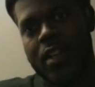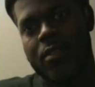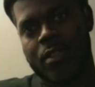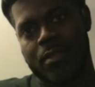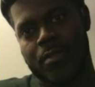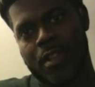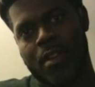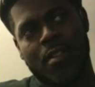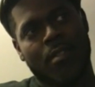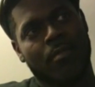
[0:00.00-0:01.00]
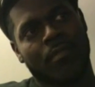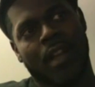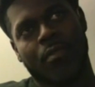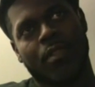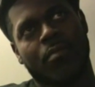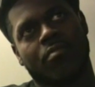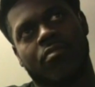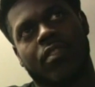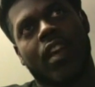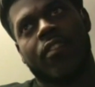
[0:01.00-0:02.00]
hearing. I've been
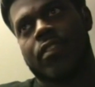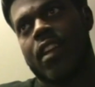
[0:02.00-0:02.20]
deaf